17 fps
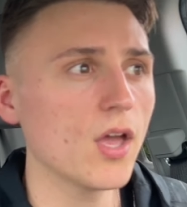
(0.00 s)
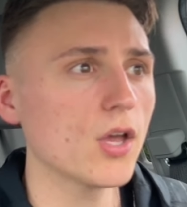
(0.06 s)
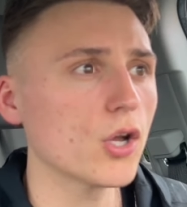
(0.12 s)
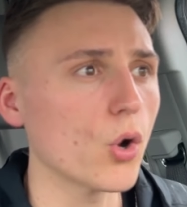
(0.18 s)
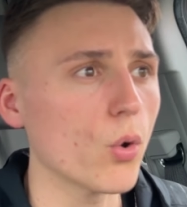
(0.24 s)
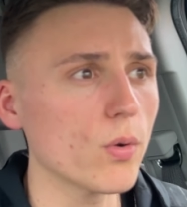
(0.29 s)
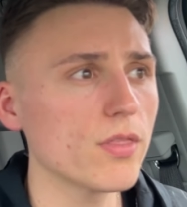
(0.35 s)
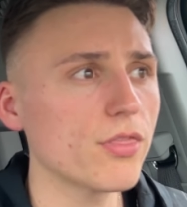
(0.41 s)

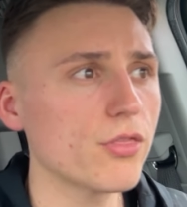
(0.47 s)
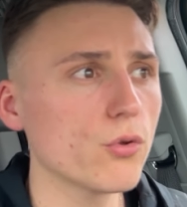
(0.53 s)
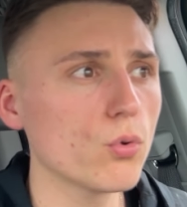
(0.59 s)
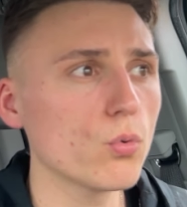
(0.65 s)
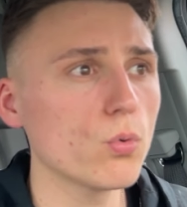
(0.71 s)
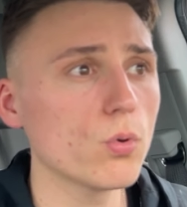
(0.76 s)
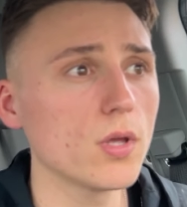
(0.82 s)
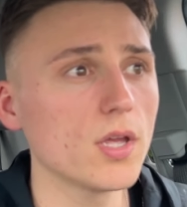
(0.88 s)
going
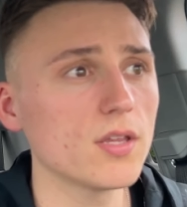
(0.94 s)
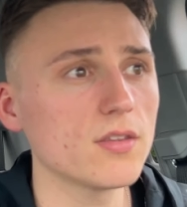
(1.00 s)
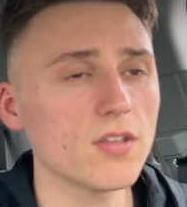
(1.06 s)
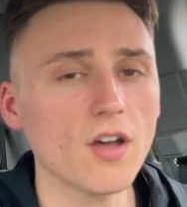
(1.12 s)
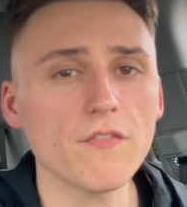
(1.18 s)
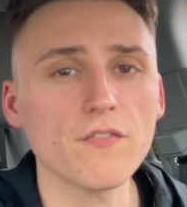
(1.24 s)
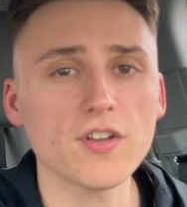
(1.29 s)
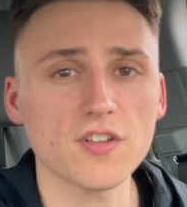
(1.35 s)
through
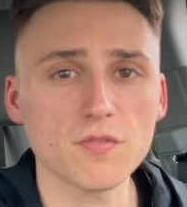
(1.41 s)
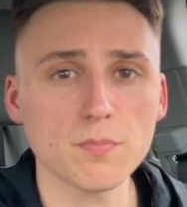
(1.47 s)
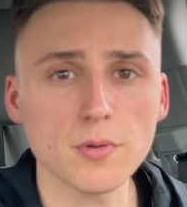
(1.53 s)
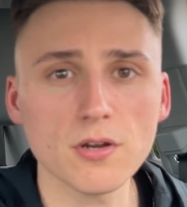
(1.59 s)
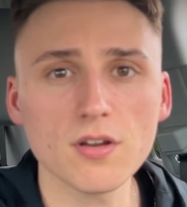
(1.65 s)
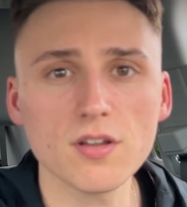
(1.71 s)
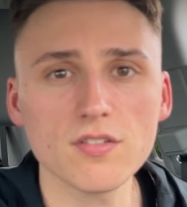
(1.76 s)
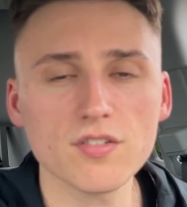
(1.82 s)
tough
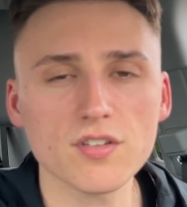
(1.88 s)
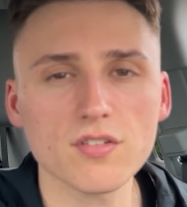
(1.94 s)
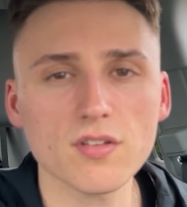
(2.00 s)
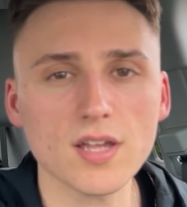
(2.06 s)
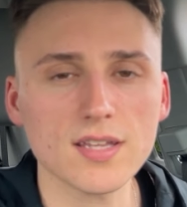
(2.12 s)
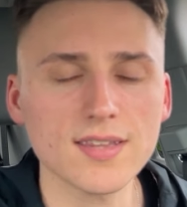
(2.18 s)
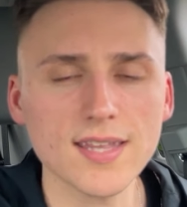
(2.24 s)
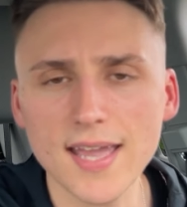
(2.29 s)
experiences
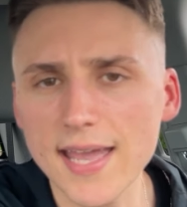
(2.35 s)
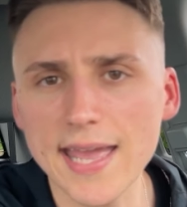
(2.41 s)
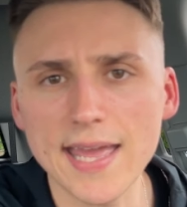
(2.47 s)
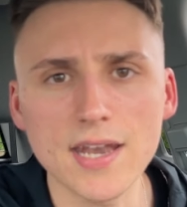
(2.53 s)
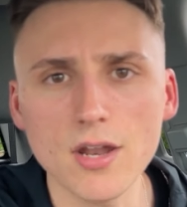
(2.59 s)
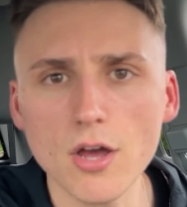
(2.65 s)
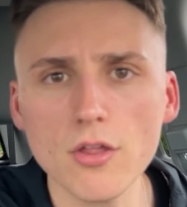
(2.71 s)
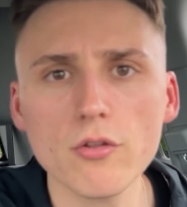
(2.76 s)
like that
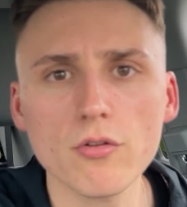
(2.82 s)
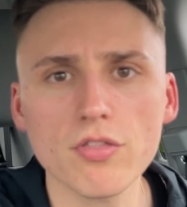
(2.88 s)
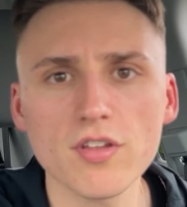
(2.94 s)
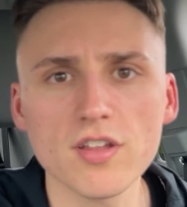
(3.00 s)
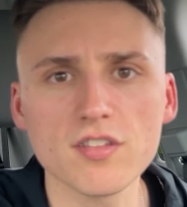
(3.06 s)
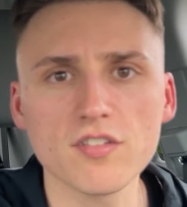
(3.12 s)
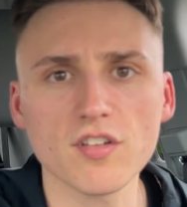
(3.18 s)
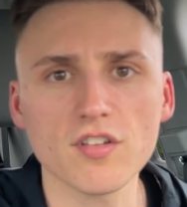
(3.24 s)
and other
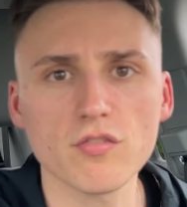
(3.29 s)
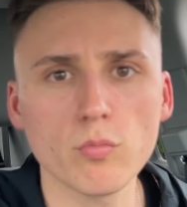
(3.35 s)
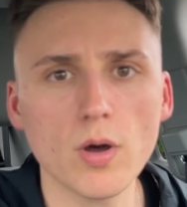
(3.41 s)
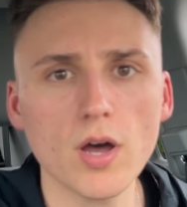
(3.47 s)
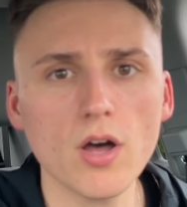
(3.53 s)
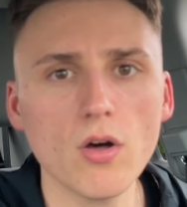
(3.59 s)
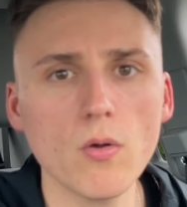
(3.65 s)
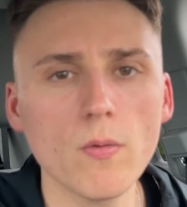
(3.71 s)
things as
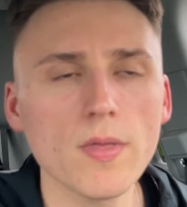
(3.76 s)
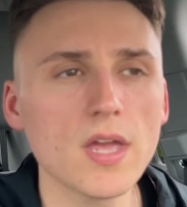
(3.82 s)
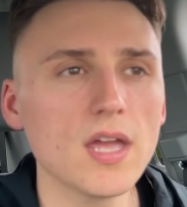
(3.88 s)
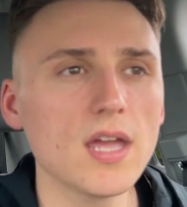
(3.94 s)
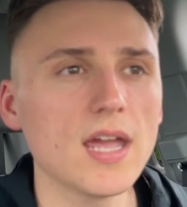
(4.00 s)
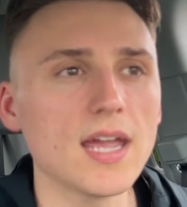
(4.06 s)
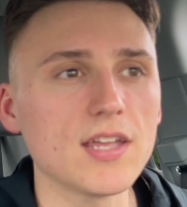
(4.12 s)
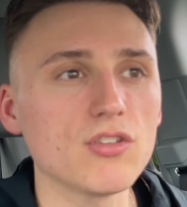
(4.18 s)
well.
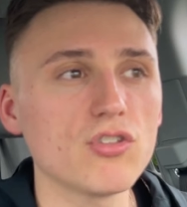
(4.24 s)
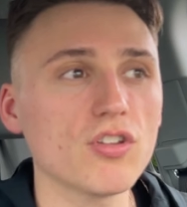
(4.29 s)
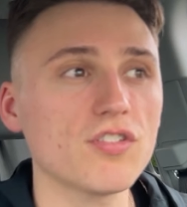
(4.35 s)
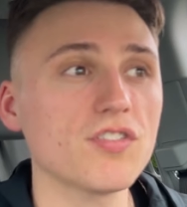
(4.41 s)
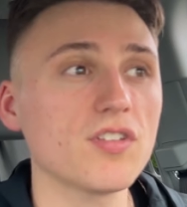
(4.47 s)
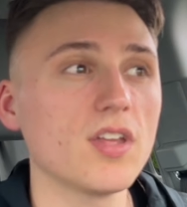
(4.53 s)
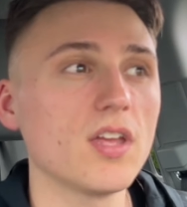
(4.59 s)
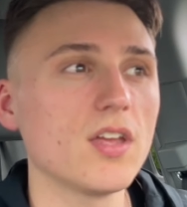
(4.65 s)
And
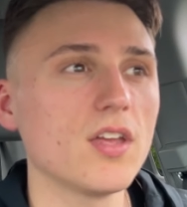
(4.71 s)
just